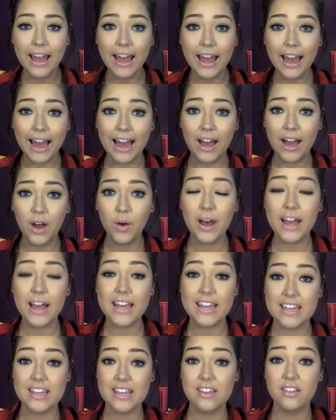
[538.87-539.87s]
How I
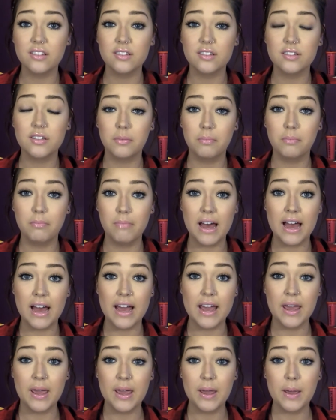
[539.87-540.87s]
healed
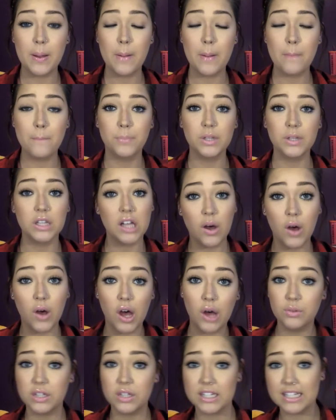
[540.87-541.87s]
my
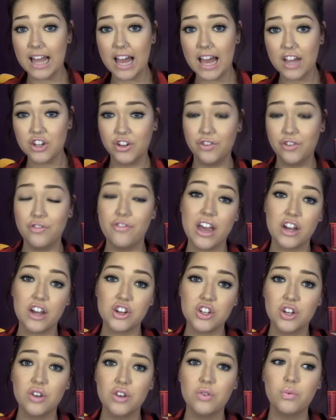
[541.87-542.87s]
blowout /
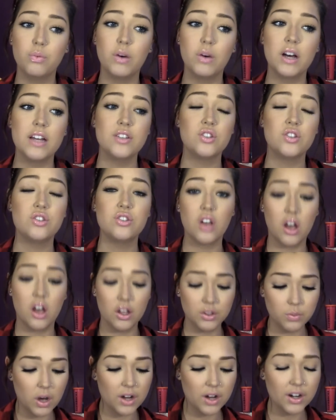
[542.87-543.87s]
infection was
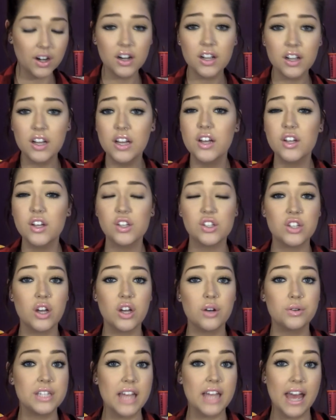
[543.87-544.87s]
salt water
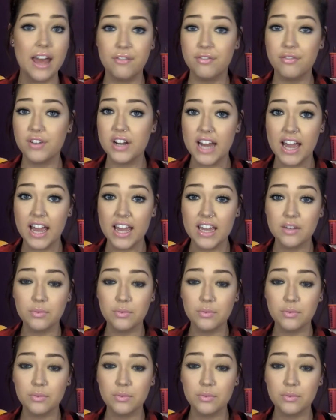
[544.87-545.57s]
soaks every night